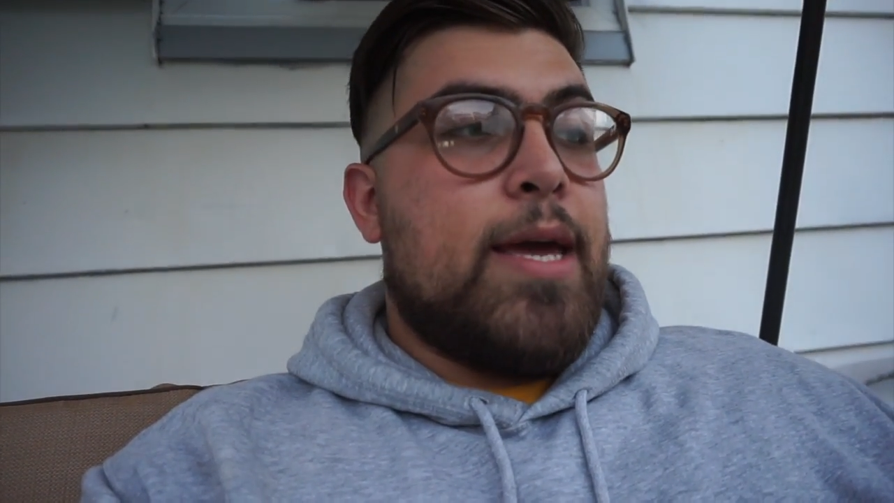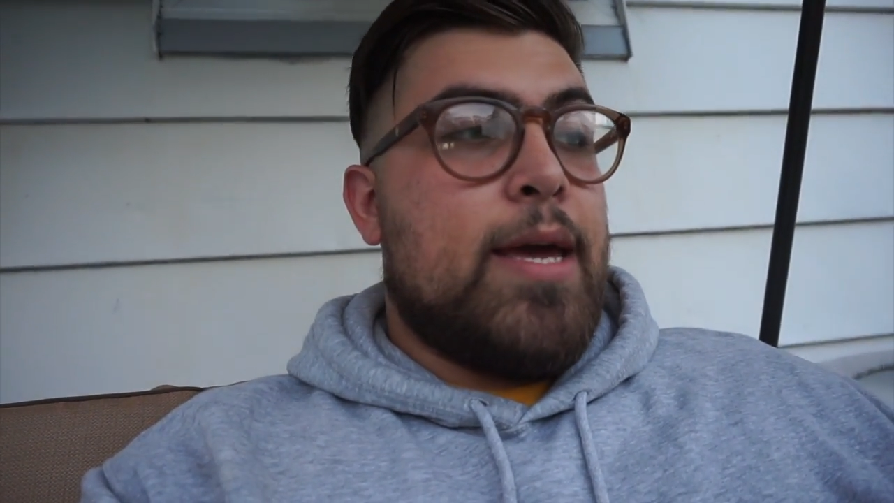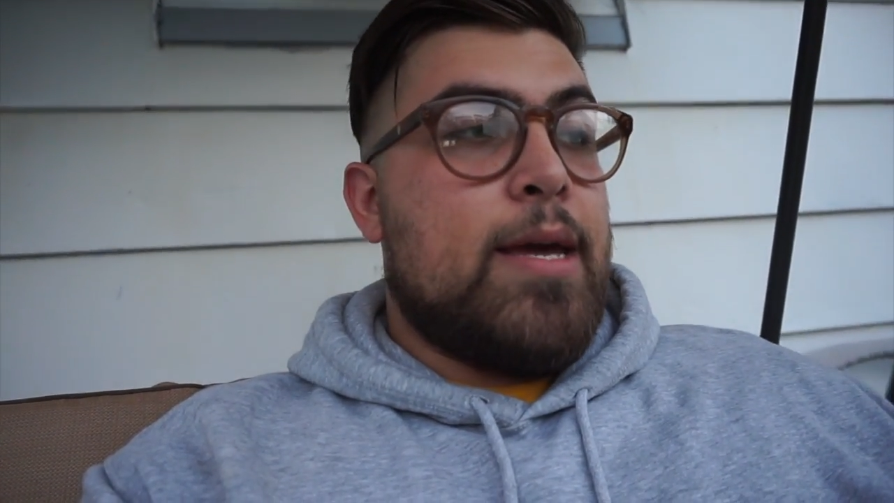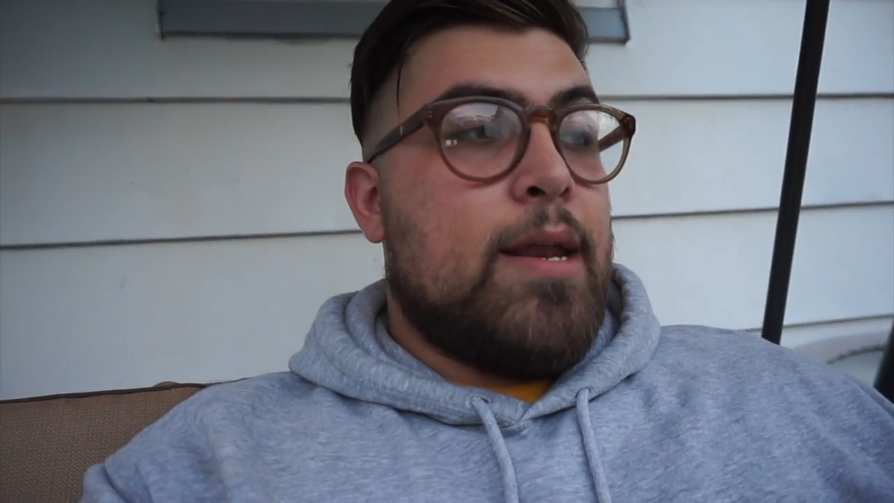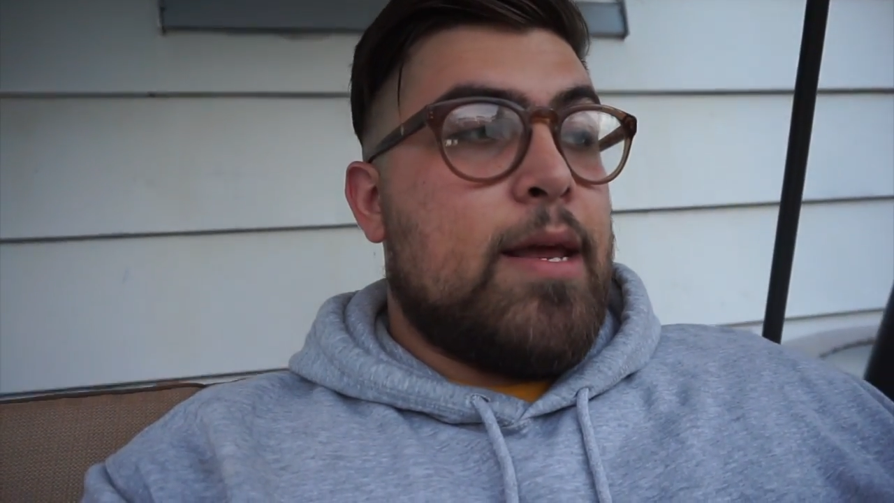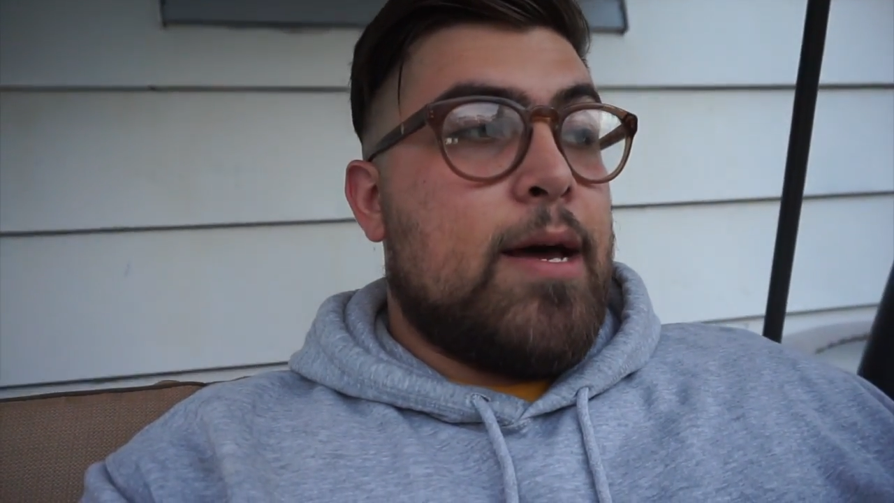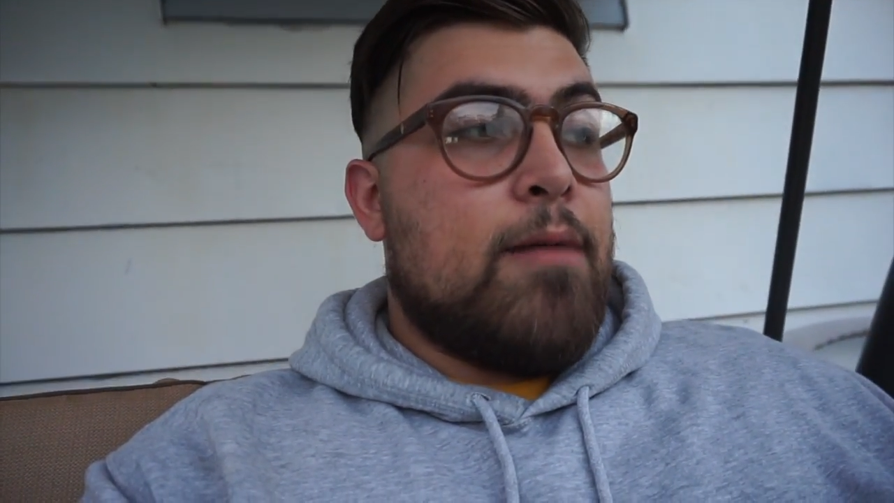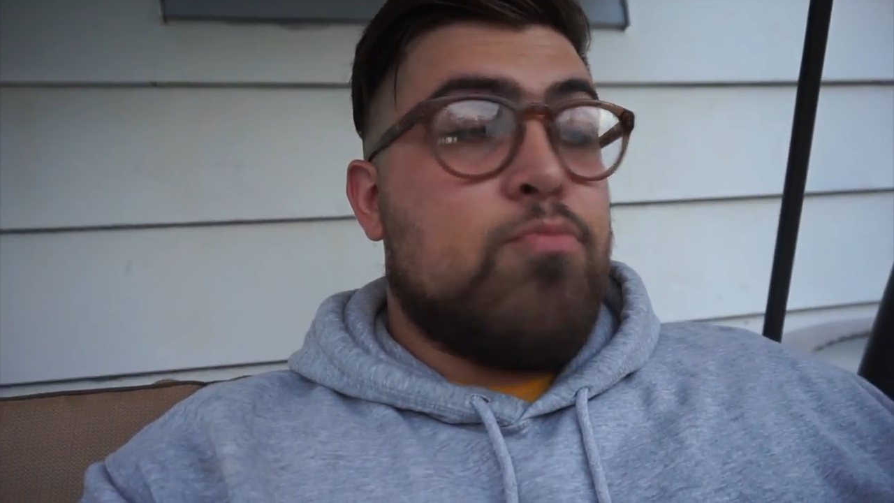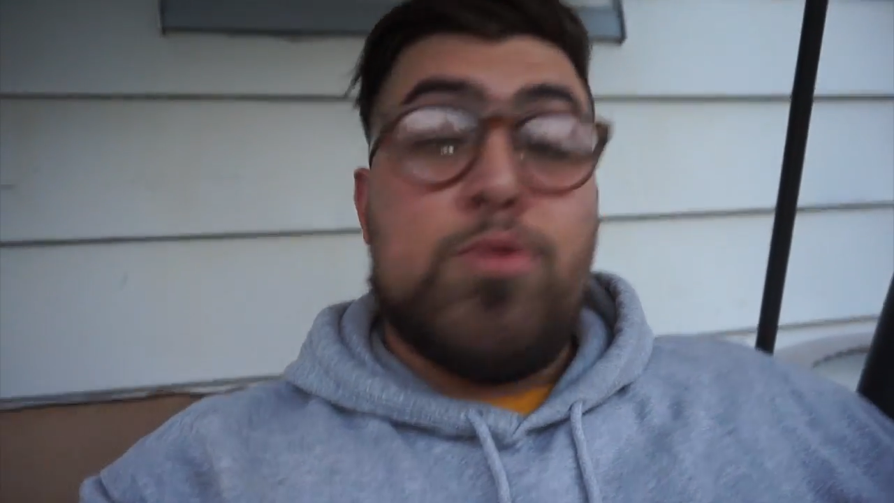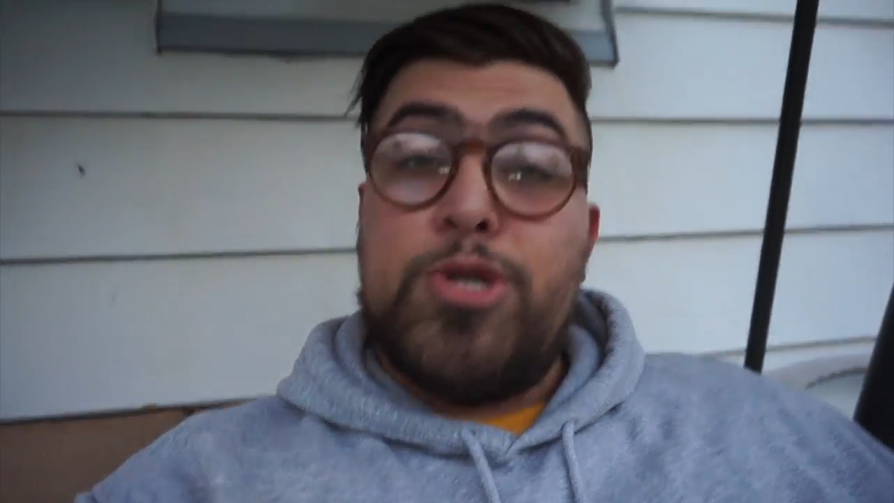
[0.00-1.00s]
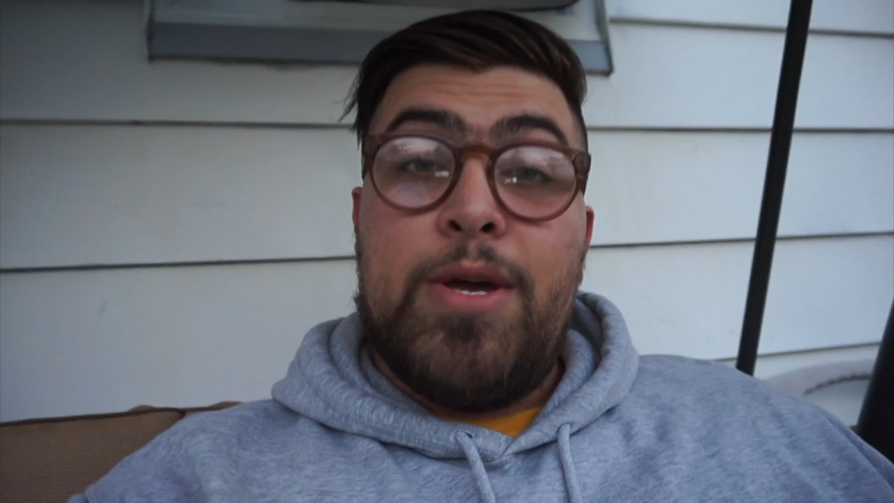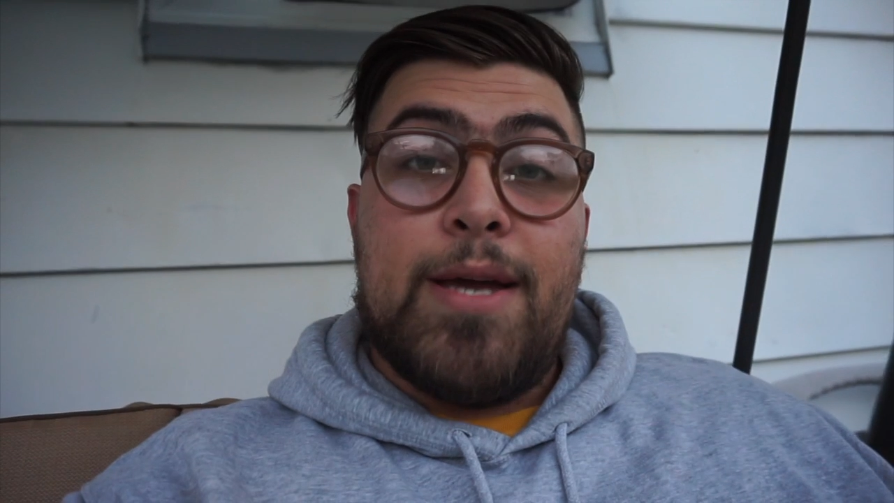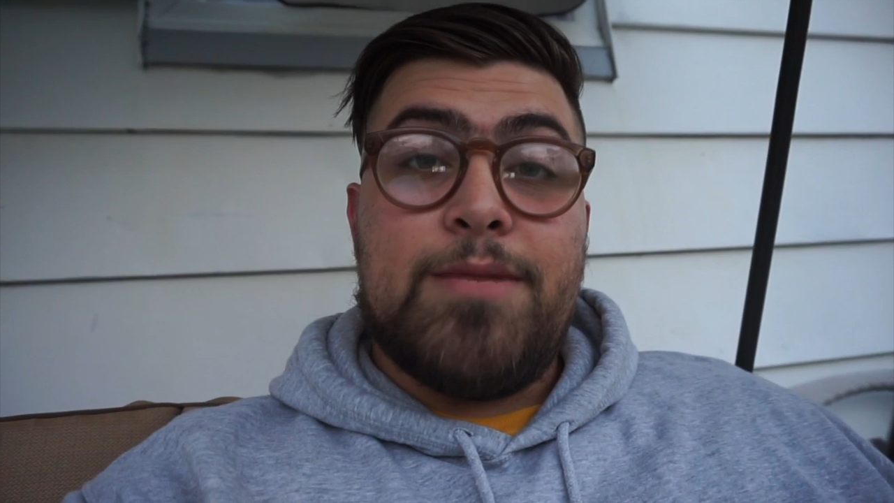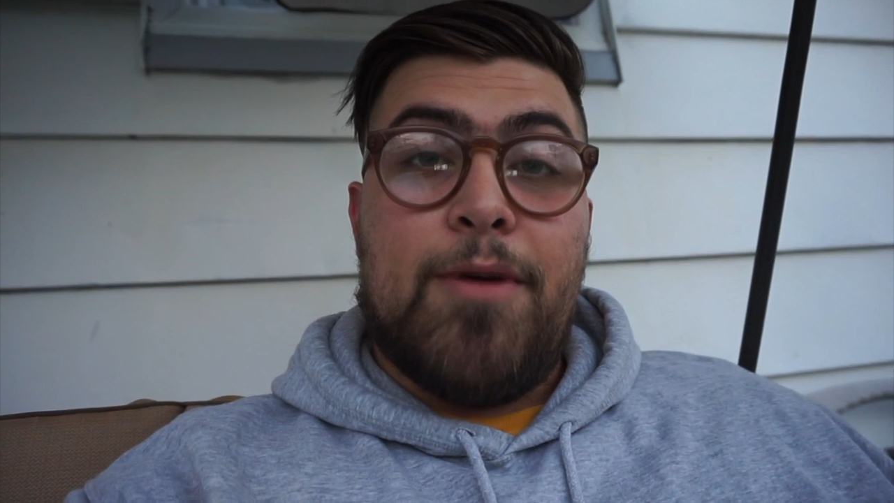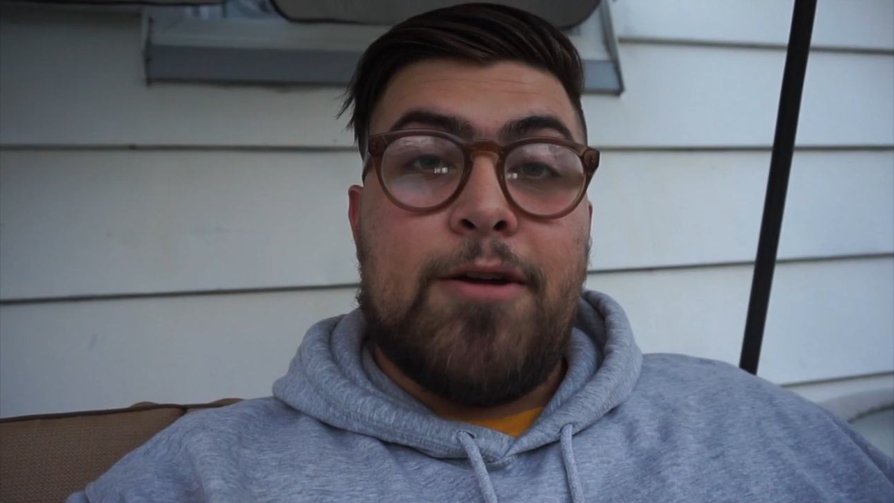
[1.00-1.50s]
and uh, we'll see you
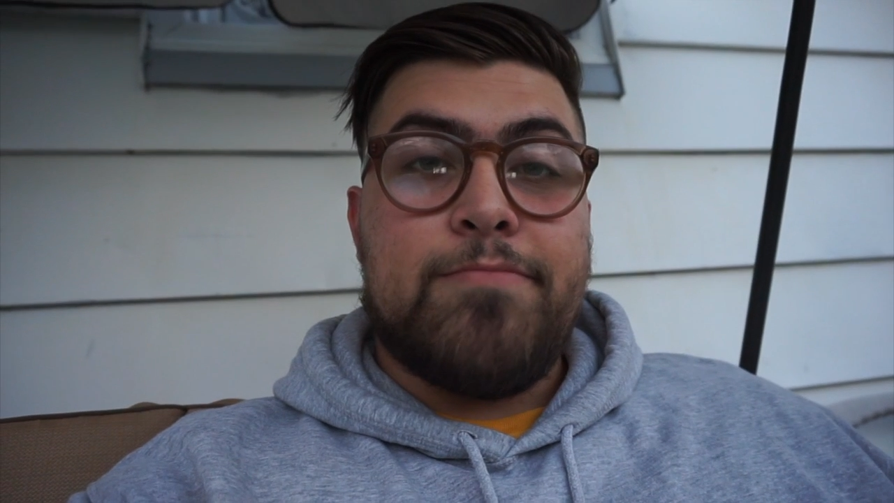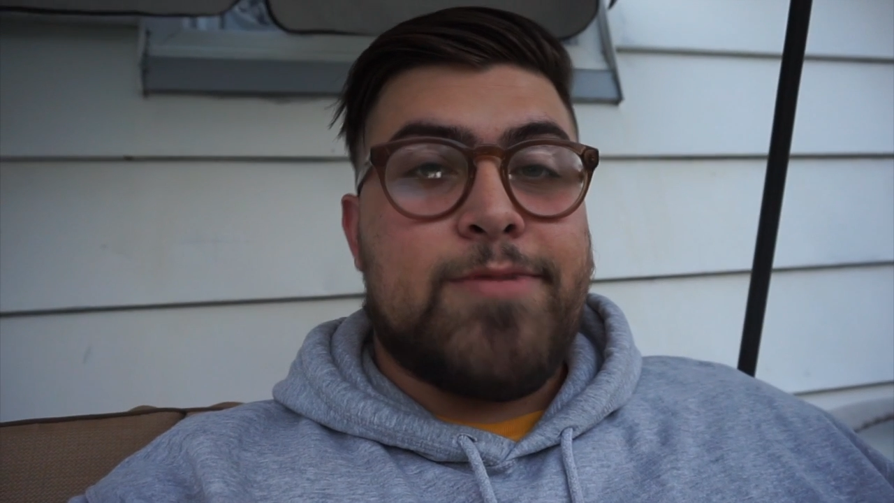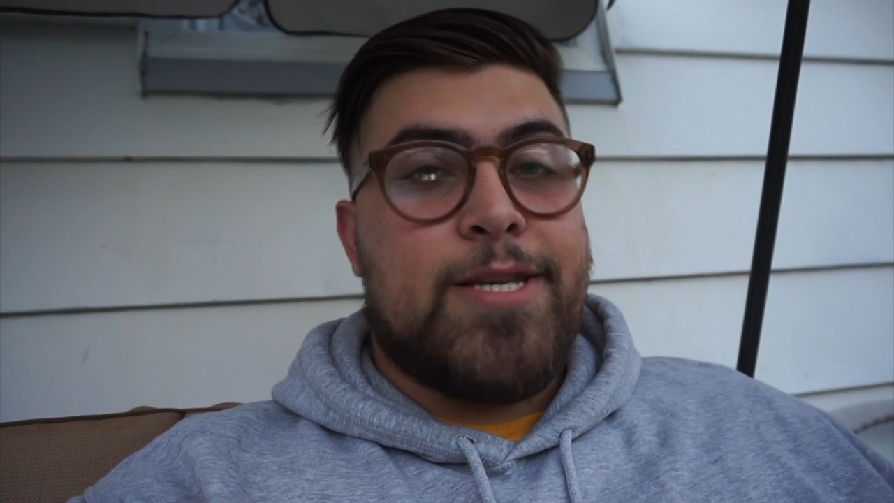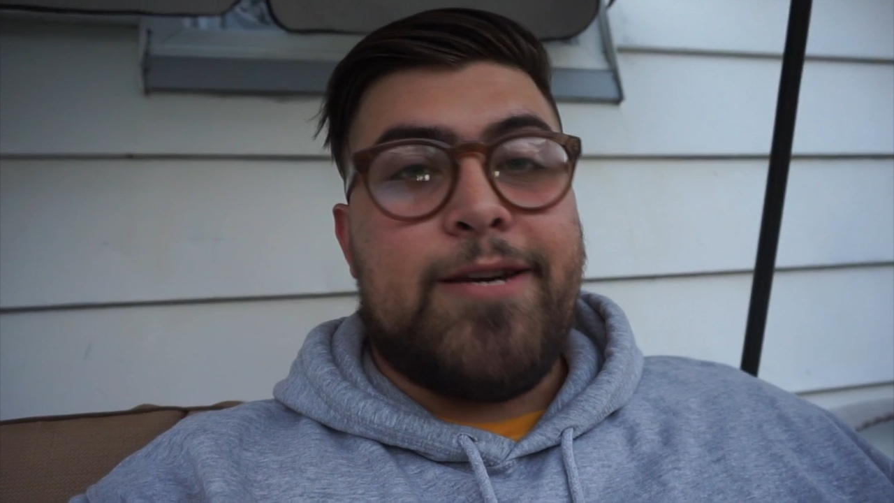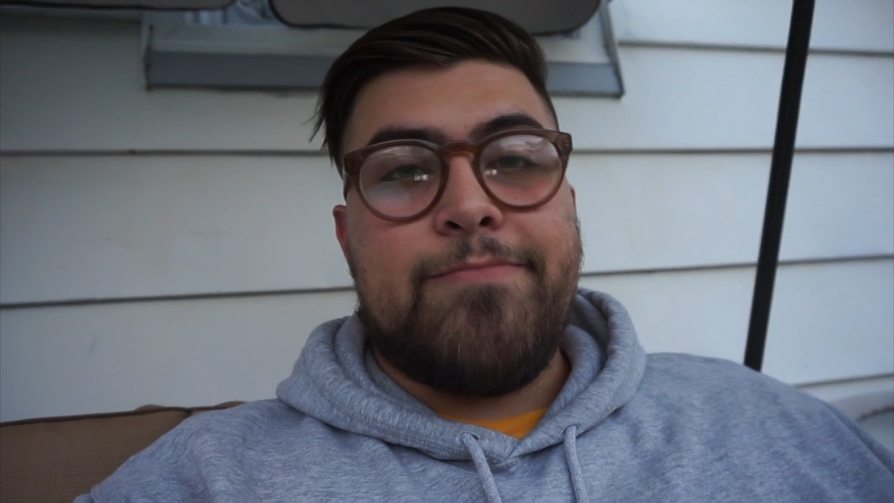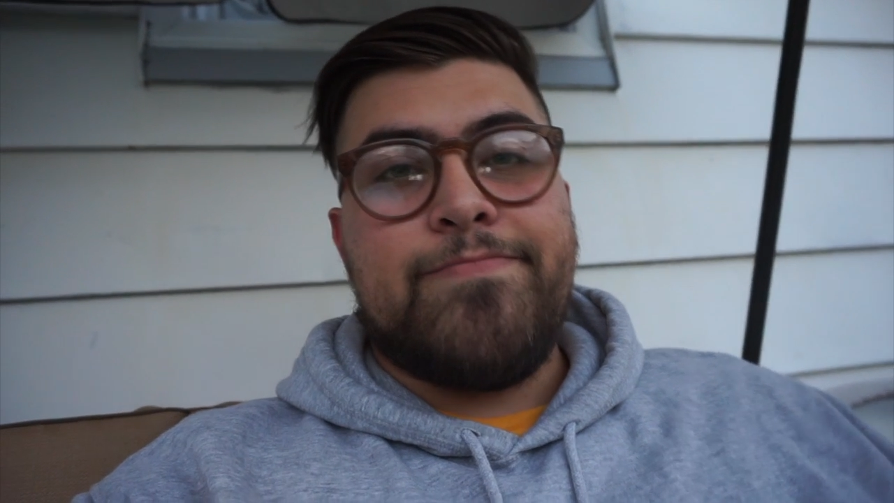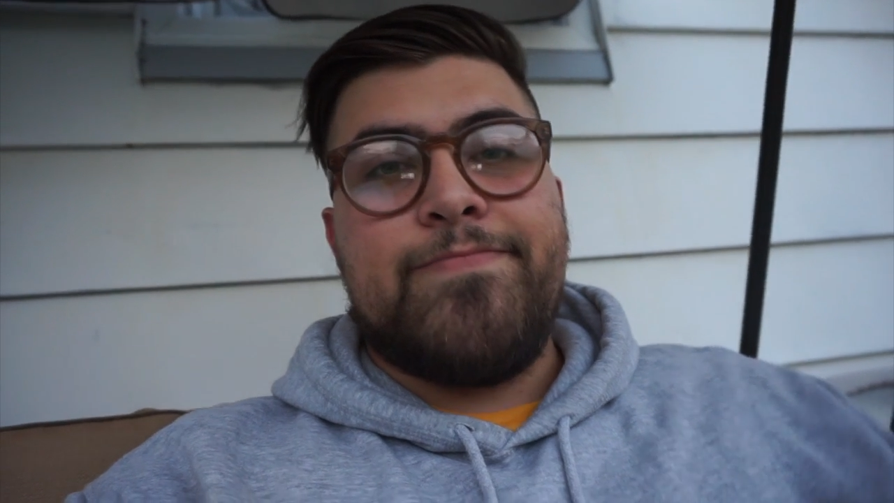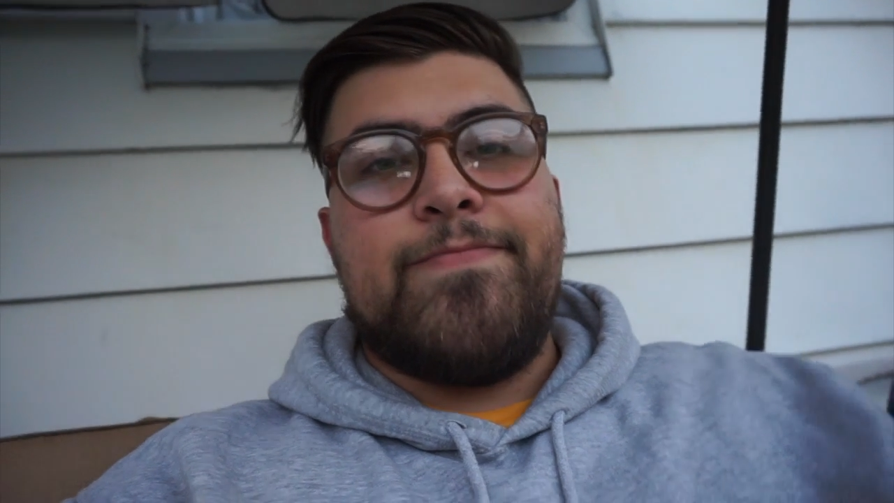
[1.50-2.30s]
guys tomorrow. See ya.